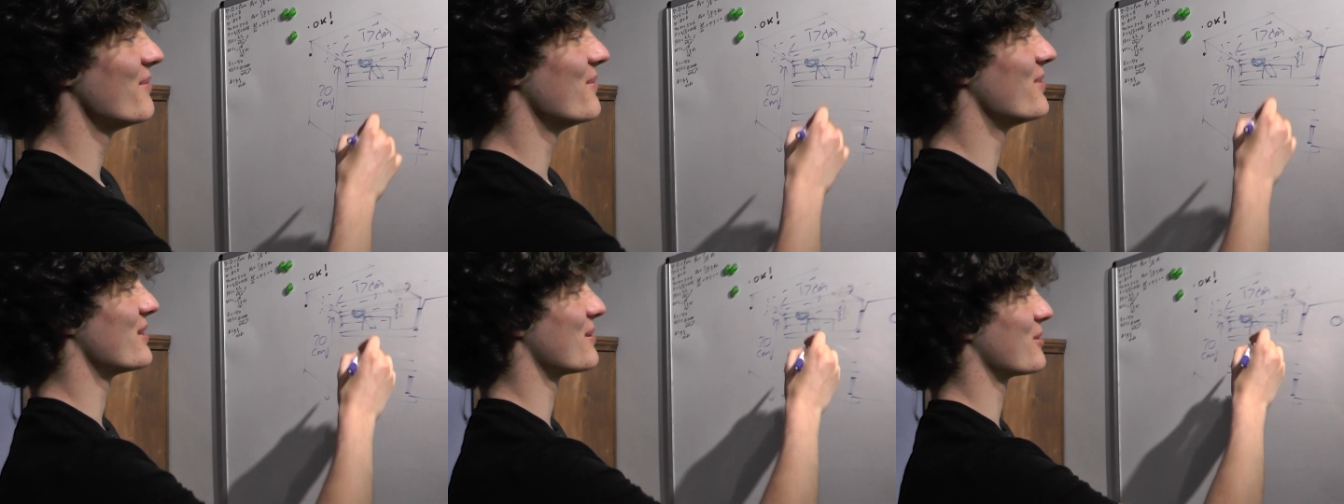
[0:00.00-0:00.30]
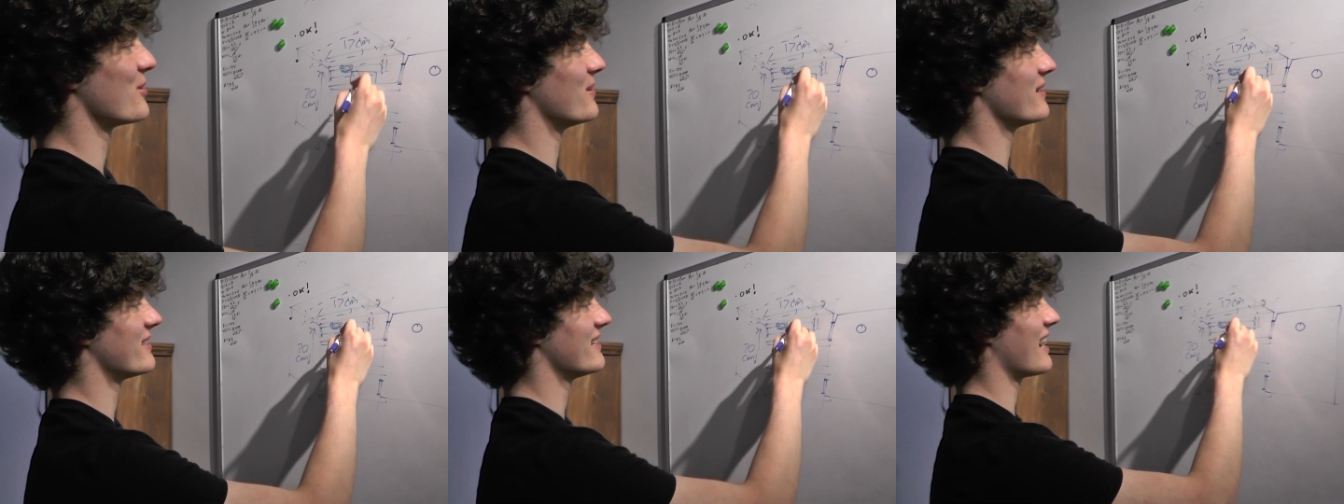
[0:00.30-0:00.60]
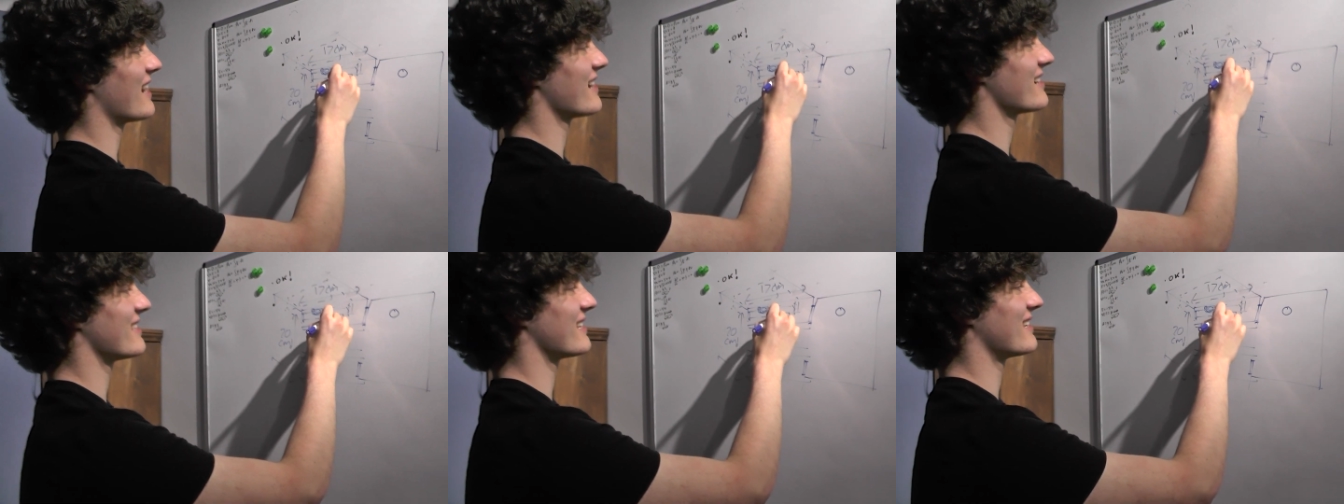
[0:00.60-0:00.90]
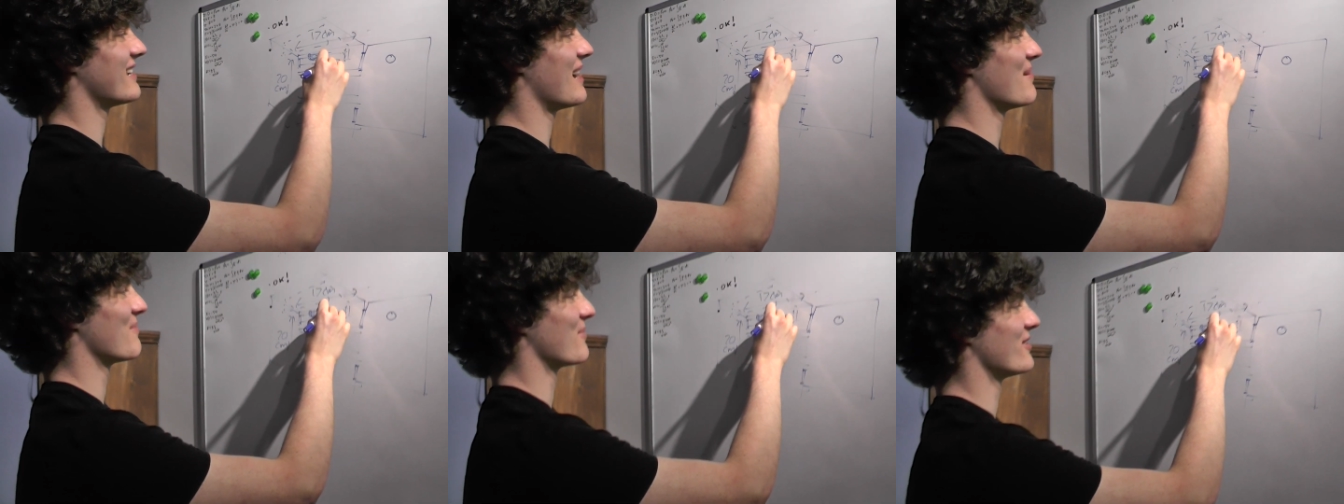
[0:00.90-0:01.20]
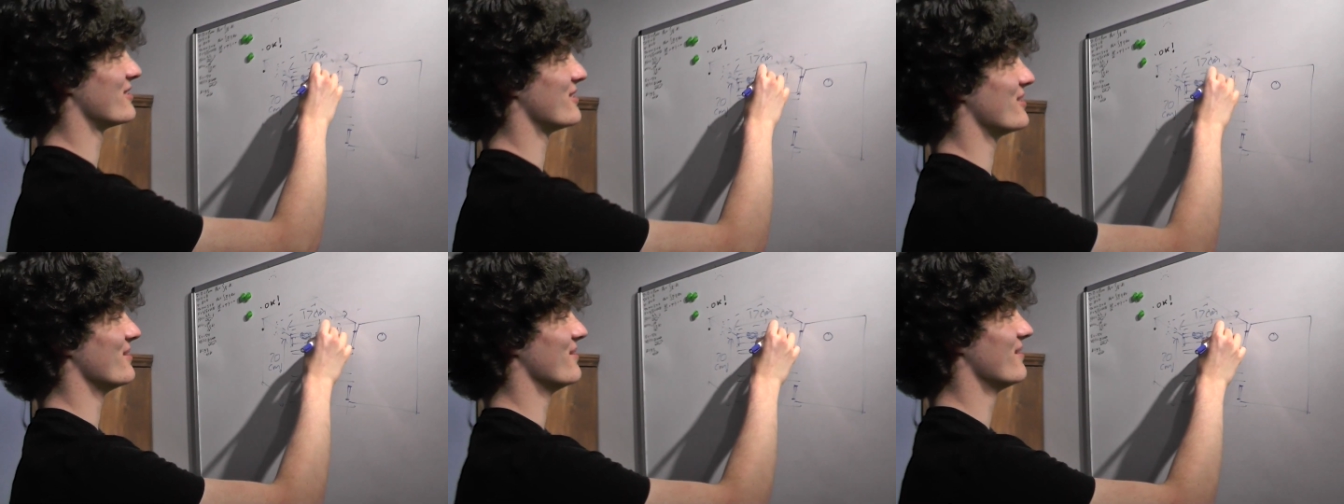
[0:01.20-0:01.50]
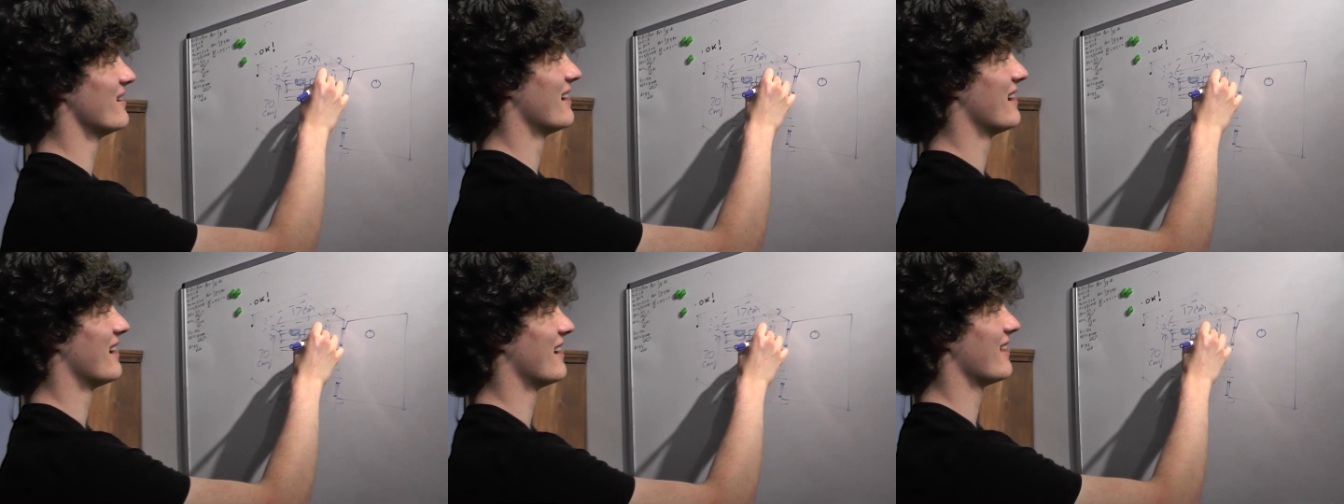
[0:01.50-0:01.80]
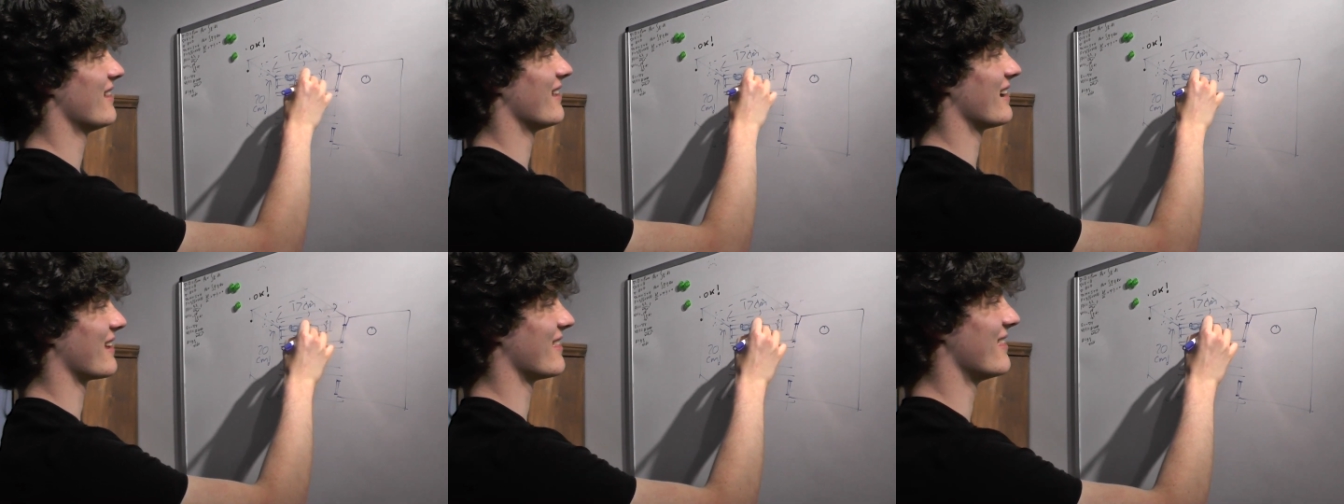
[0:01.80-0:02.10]
which I'm going to attach the camera to,
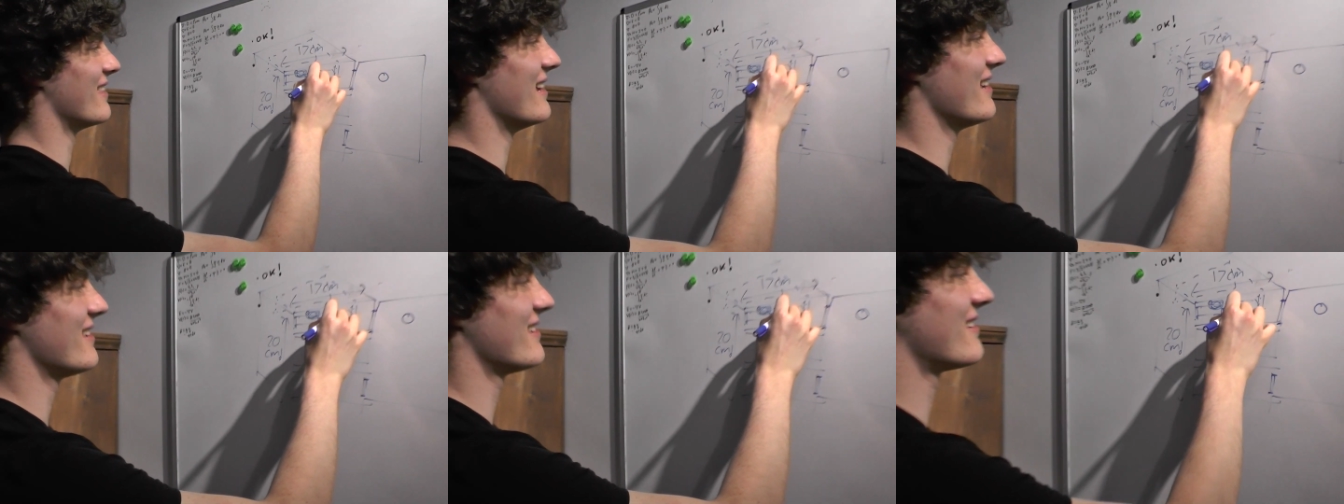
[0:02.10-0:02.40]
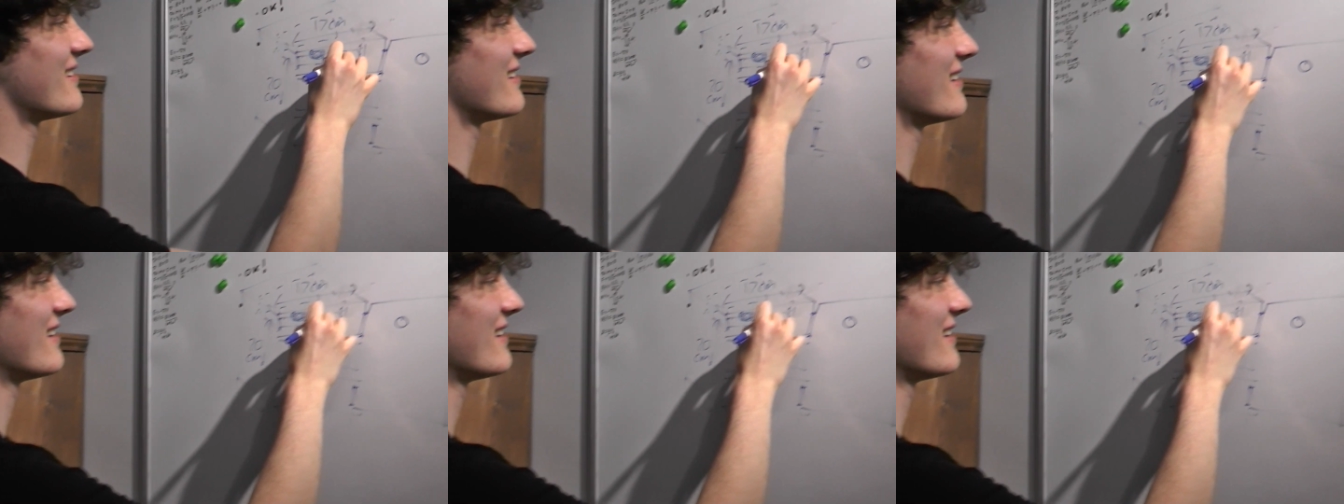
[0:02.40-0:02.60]
like this.